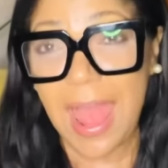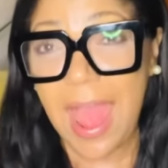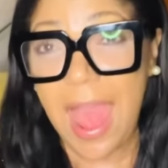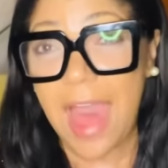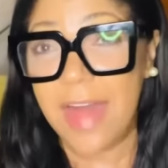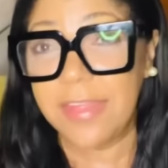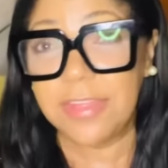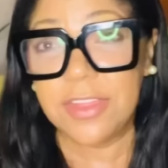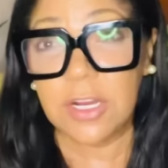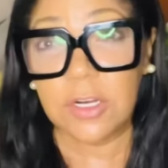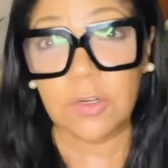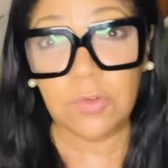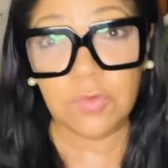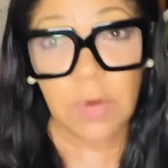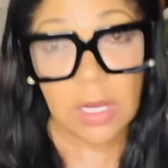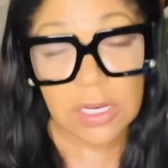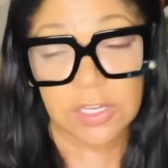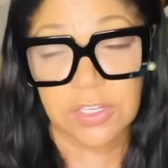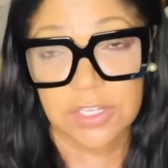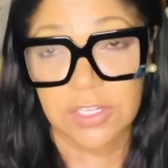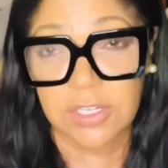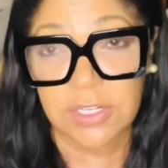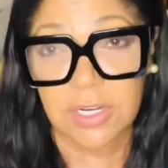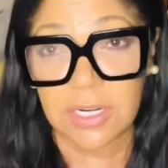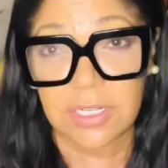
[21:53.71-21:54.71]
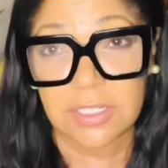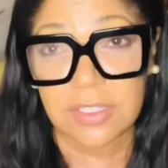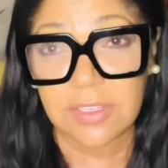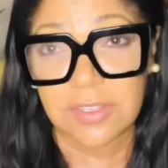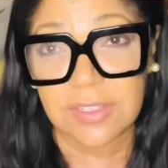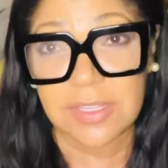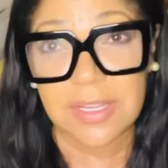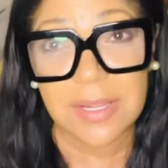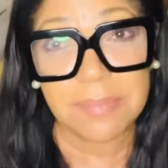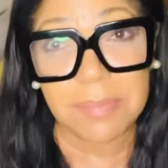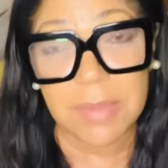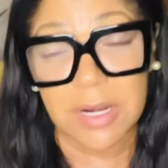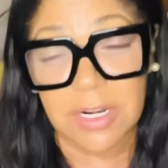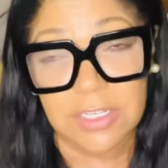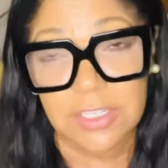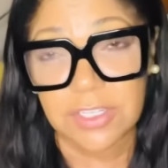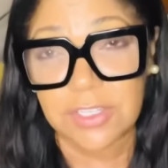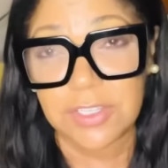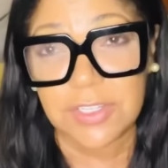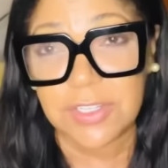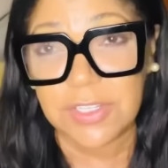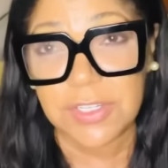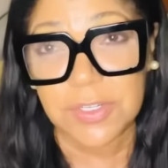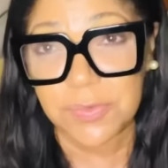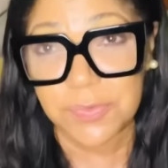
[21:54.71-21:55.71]
and they're rushing her to the
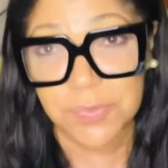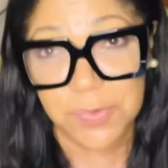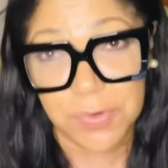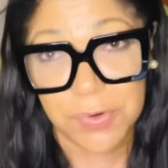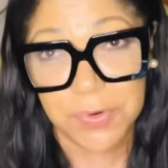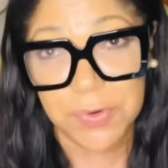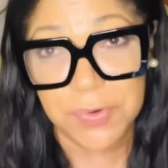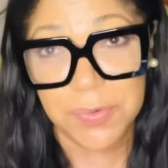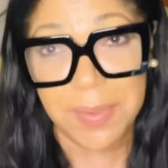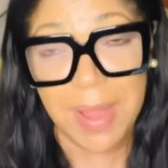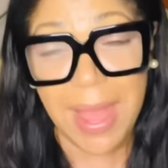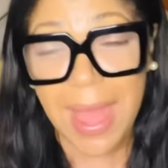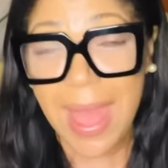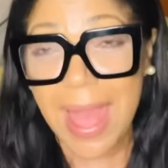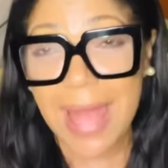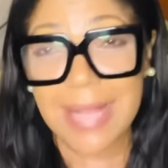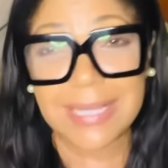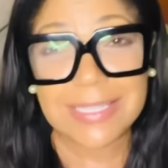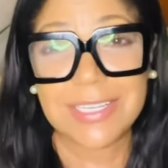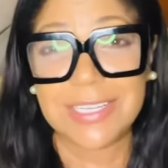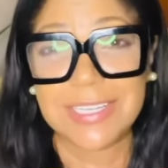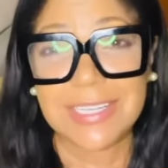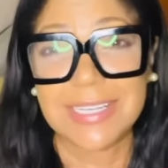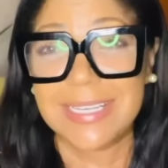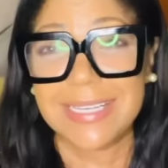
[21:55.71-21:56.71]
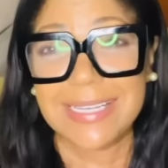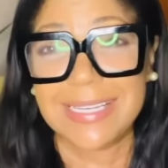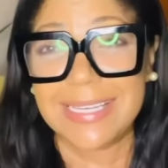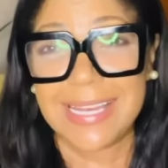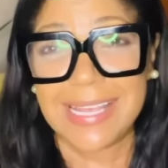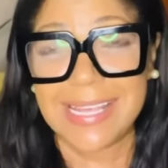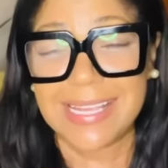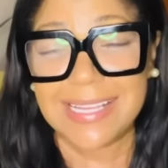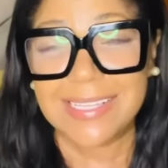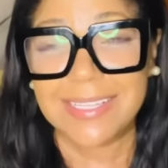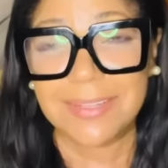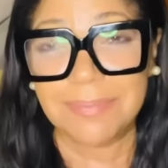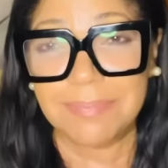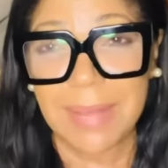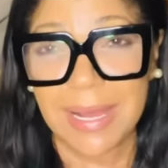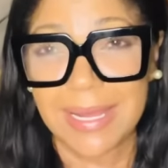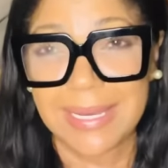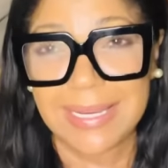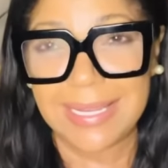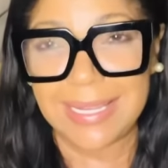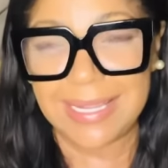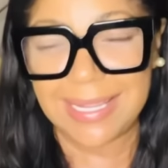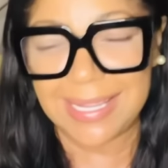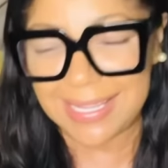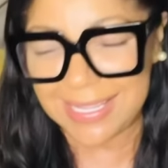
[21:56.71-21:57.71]
emergency room and she needs
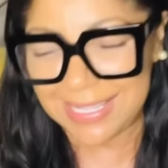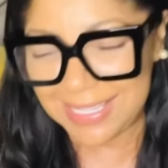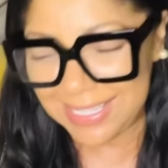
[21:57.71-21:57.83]
money.